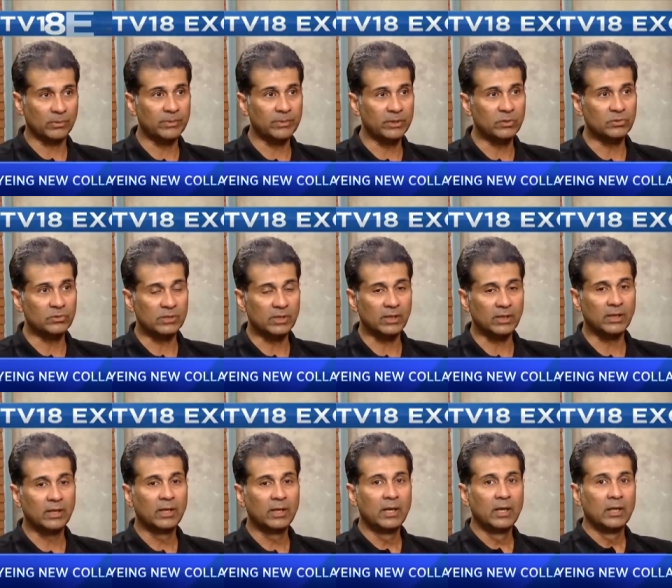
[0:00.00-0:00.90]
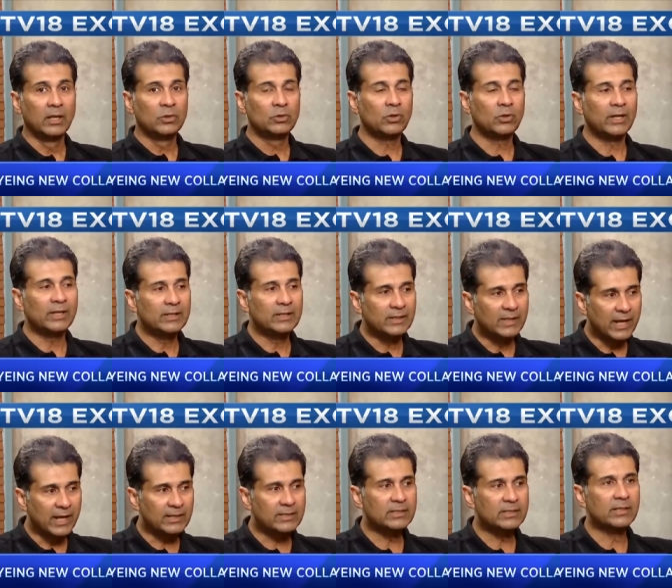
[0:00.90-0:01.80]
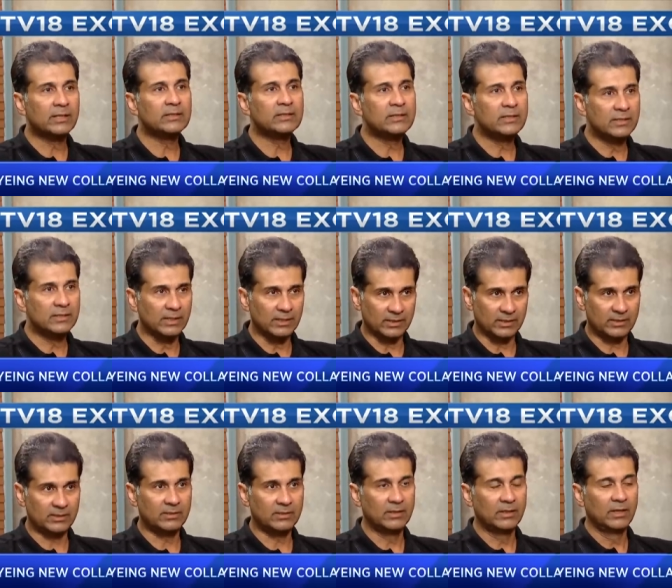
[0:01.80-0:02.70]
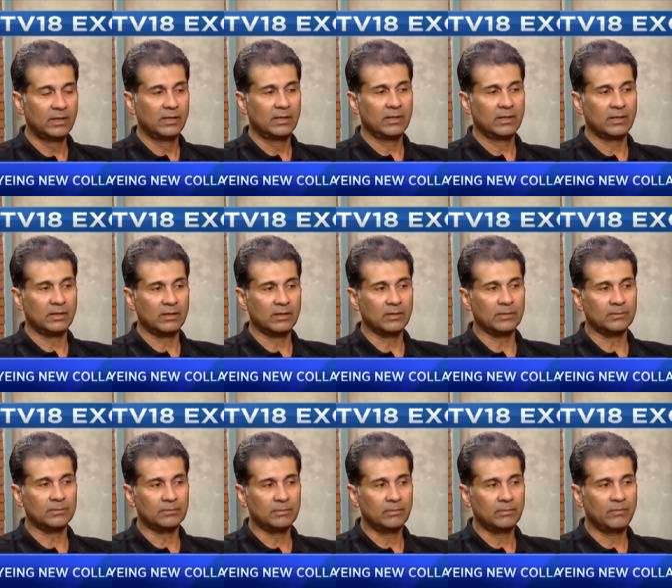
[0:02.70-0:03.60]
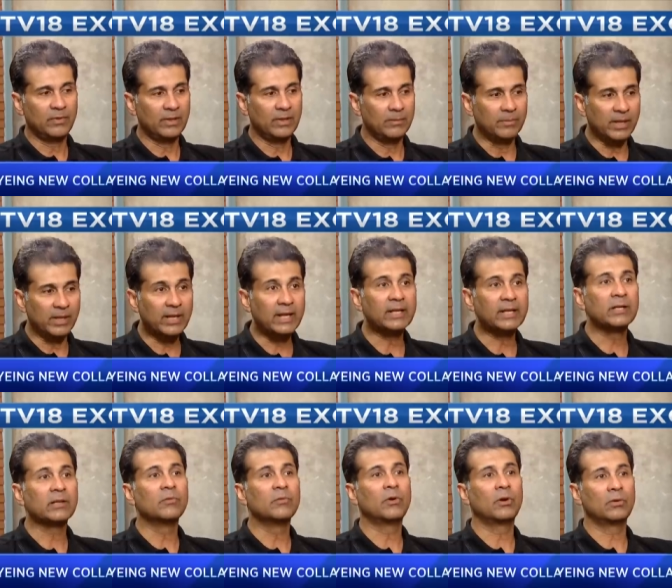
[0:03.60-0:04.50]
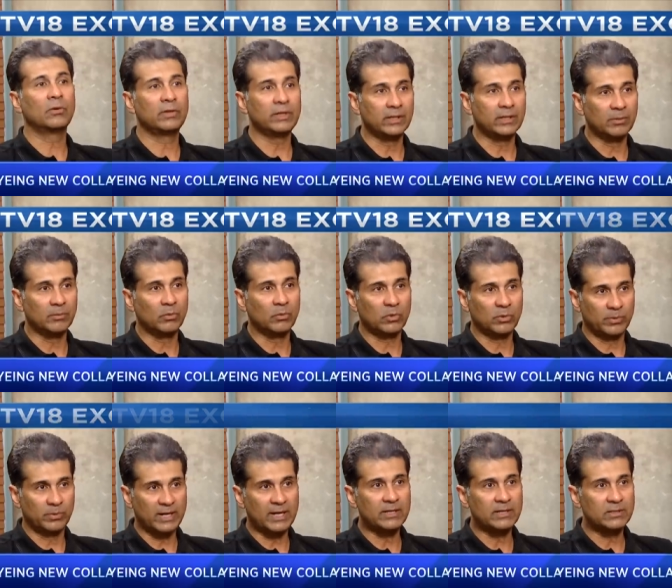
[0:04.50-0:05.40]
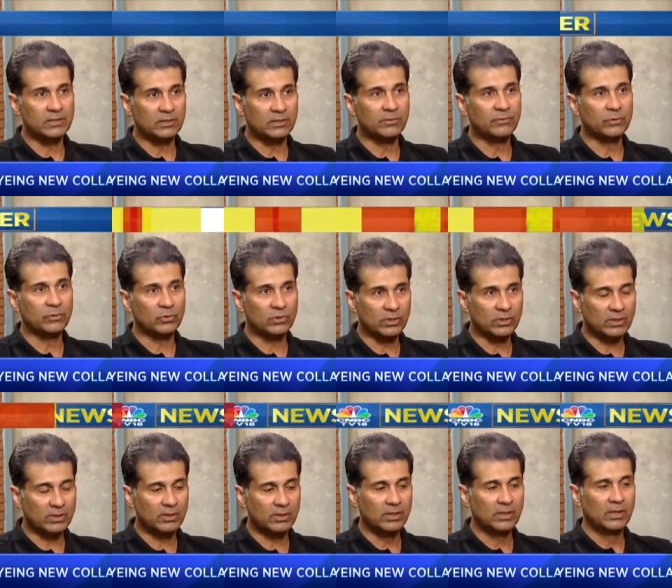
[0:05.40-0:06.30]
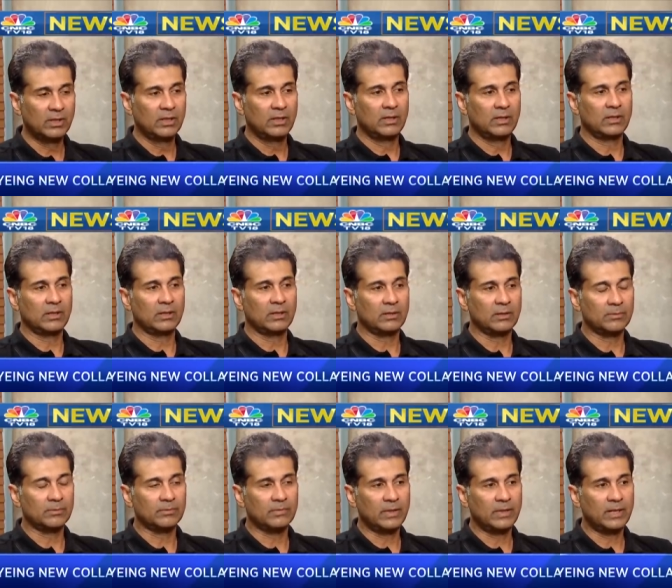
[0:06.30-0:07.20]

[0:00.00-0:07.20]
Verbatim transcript: for me to say. Mm -hmm. So in that sense, yes, mm -hmm. uh, we may get involved in more brands in the future, mm -hmm.